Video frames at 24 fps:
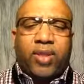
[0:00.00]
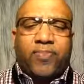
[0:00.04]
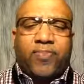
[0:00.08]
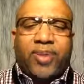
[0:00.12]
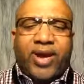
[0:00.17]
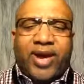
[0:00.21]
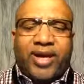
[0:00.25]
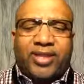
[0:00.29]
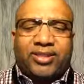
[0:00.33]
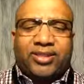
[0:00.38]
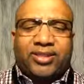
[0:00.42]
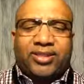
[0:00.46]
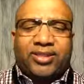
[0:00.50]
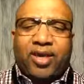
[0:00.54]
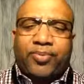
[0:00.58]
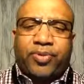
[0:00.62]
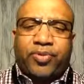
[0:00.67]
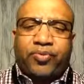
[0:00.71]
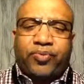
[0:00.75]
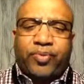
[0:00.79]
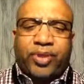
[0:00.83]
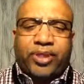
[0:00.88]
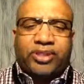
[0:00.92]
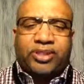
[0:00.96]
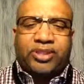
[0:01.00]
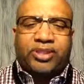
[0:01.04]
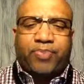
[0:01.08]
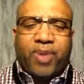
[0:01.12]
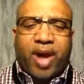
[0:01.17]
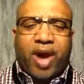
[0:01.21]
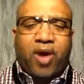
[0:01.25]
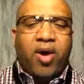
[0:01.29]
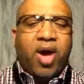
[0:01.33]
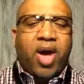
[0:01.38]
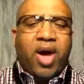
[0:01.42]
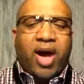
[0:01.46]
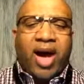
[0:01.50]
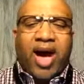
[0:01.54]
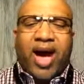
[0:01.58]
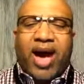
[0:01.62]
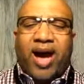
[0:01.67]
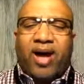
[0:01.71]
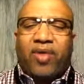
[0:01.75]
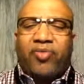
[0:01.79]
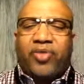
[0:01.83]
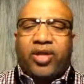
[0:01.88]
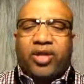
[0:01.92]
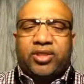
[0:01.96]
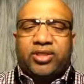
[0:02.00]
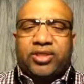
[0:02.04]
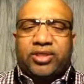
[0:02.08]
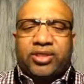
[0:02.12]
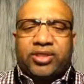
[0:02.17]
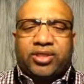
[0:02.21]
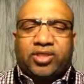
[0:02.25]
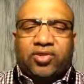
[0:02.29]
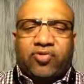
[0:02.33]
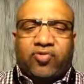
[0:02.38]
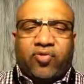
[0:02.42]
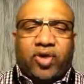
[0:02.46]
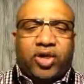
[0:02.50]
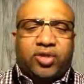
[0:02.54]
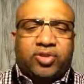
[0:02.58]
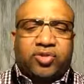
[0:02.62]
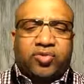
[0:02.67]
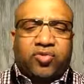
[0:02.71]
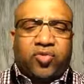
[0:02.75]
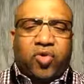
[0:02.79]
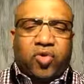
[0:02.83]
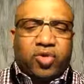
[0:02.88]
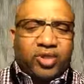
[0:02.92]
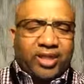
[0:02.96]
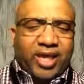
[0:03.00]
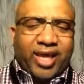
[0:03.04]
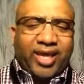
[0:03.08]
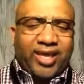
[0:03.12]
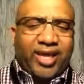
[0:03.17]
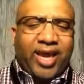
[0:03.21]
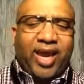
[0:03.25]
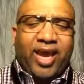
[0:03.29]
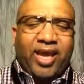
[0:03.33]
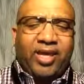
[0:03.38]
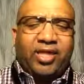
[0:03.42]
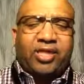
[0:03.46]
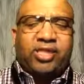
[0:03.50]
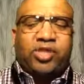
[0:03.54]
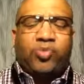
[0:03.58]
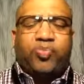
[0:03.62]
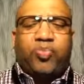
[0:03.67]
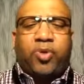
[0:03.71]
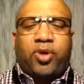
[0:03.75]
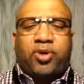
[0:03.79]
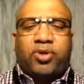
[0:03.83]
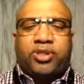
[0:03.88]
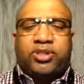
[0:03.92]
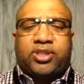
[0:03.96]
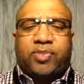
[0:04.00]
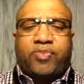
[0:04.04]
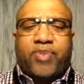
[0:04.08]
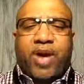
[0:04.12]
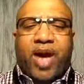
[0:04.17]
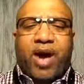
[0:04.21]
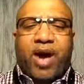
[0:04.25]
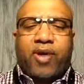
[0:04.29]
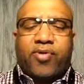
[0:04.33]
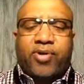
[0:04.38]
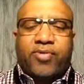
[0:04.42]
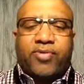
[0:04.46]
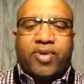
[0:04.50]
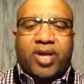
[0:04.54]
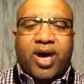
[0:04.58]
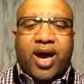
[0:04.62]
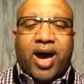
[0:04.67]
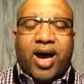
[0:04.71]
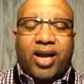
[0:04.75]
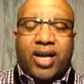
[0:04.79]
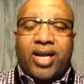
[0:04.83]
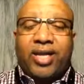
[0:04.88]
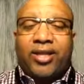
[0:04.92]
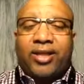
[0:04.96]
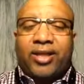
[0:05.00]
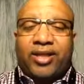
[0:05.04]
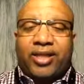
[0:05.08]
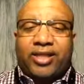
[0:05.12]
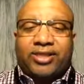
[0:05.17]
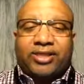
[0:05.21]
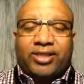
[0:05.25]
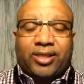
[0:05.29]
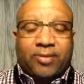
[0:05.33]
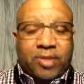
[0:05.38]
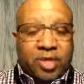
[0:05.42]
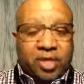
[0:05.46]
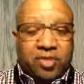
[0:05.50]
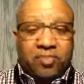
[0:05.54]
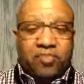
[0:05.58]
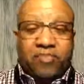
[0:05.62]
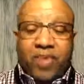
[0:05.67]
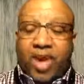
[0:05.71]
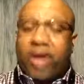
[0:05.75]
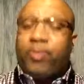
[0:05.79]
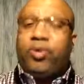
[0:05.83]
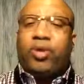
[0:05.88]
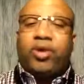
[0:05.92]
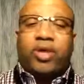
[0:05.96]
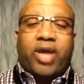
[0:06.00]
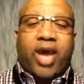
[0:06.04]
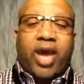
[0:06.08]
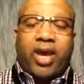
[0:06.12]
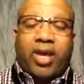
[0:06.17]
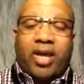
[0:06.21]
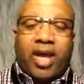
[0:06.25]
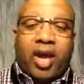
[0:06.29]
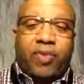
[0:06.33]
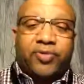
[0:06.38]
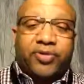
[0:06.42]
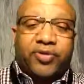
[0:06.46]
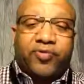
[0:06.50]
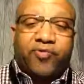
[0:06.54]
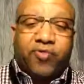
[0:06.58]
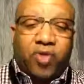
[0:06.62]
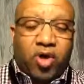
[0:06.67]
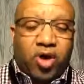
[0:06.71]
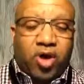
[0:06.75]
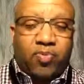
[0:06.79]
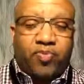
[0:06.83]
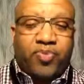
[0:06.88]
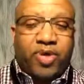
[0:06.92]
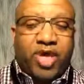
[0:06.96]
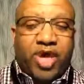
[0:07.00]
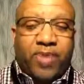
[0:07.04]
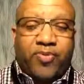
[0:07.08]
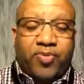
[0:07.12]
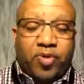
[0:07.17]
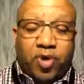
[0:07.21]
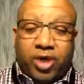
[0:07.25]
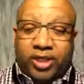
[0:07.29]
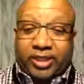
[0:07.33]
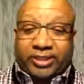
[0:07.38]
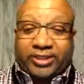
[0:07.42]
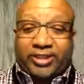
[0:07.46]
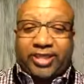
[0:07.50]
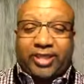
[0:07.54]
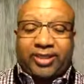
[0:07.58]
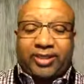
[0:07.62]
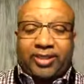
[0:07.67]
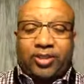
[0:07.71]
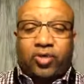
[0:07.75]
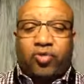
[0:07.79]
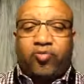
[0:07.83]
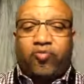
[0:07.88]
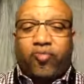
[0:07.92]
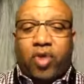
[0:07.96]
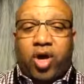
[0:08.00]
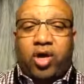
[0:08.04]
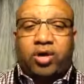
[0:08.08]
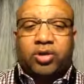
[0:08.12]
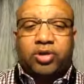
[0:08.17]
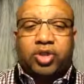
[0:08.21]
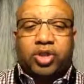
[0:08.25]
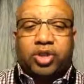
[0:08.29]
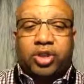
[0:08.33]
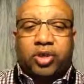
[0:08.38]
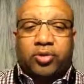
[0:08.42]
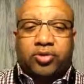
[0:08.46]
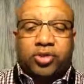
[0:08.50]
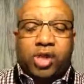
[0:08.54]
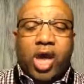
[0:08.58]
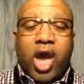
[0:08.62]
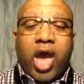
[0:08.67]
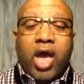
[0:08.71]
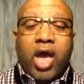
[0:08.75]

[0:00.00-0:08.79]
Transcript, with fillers: the past couple of weeks about how they're disgruntled or they can't experience the power of God. Listen, maybe you're hanging out with the wrong people or attending the wrong church.